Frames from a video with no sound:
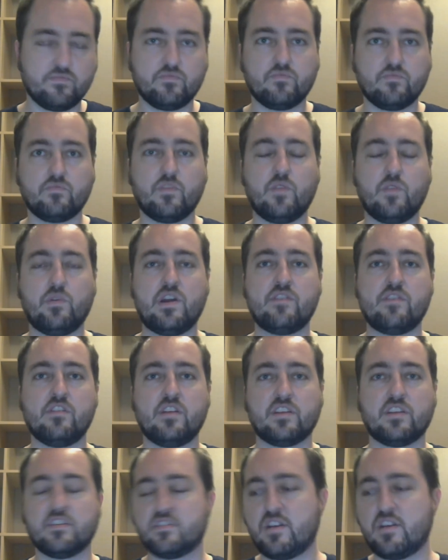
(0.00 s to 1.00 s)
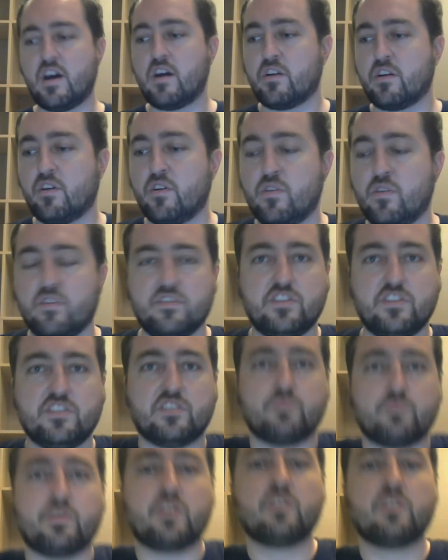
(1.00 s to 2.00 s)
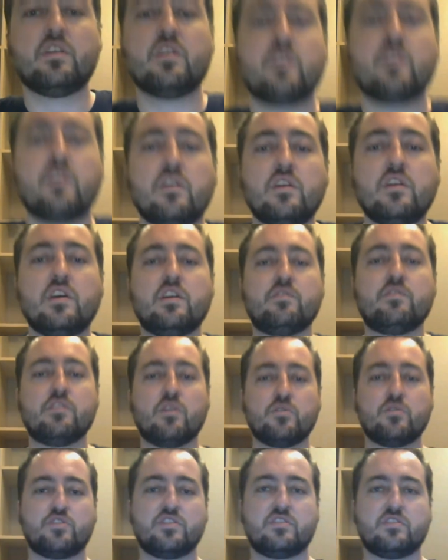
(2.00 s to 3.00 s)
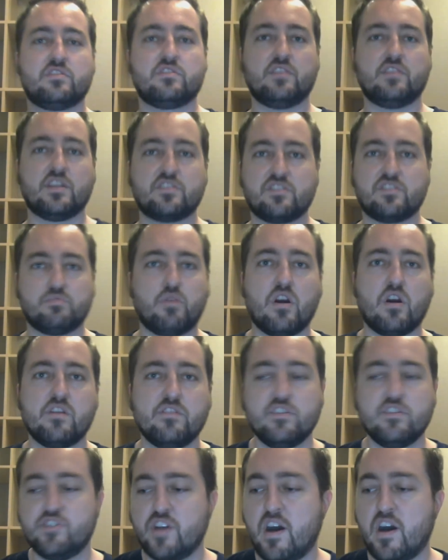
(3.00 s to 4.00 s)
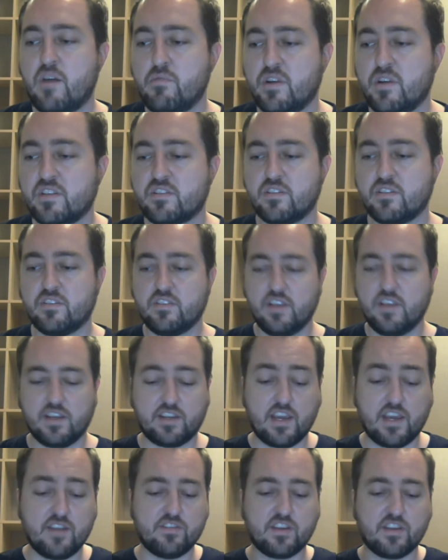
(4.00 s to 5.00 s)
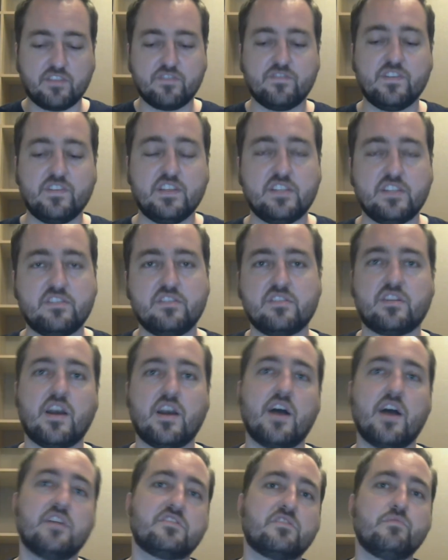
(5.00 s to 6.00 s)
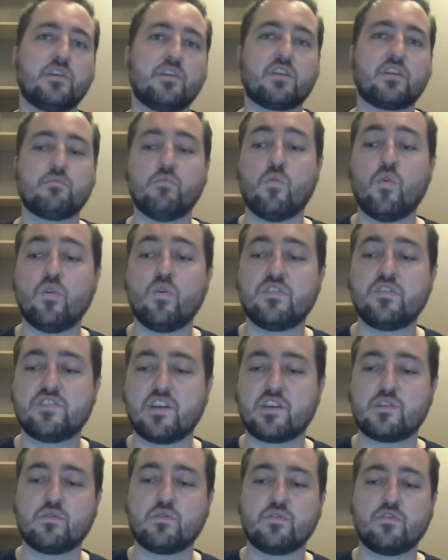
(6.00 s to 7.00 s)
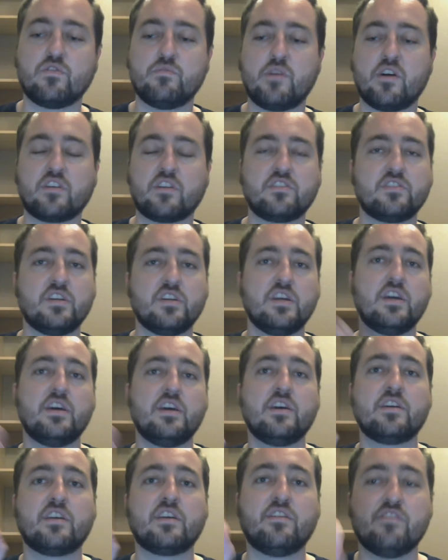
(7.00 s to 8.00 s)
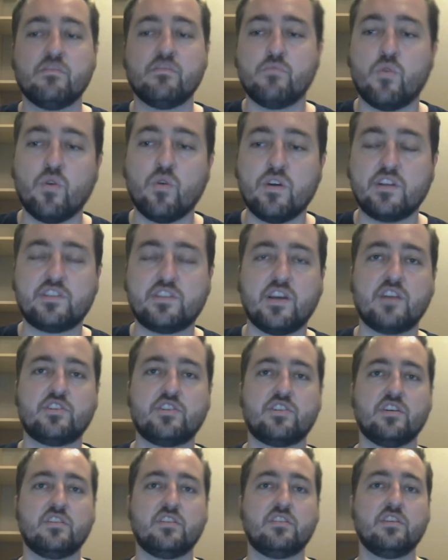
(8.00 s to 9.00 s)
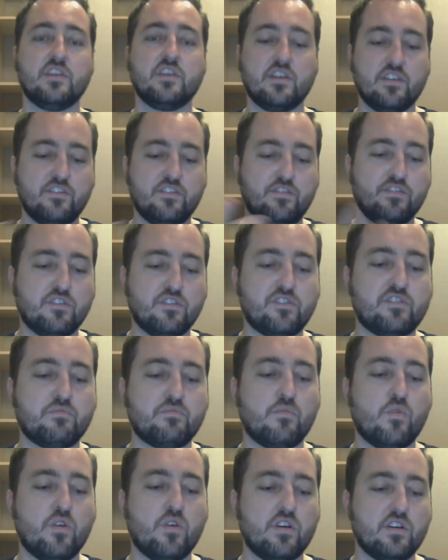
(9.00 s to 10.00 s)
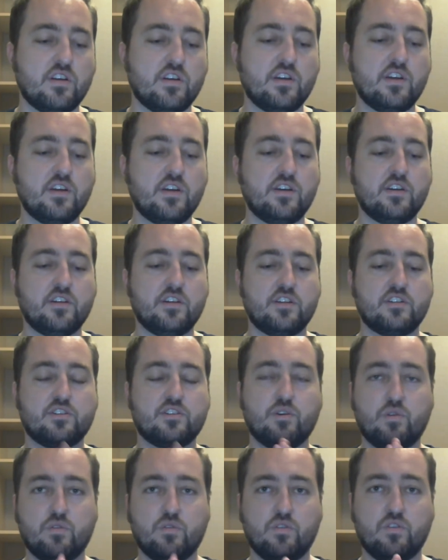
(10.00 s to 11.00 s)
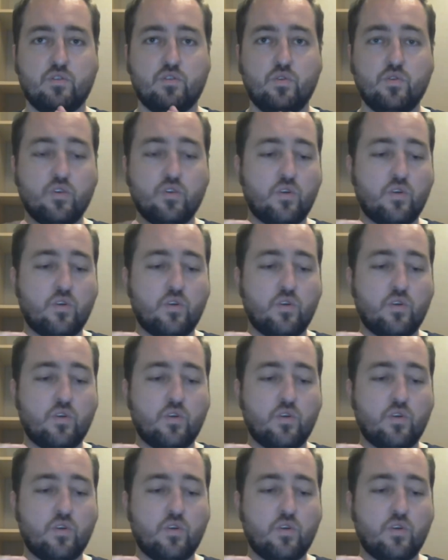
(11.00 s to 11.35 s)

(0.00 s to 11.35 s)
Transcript: whatever. Like this hot girl is into me, even though she's that's just part of her job, right? So it kind of like feeds these guys to make more sexual remarks, give her more attention, flirt more. So you don't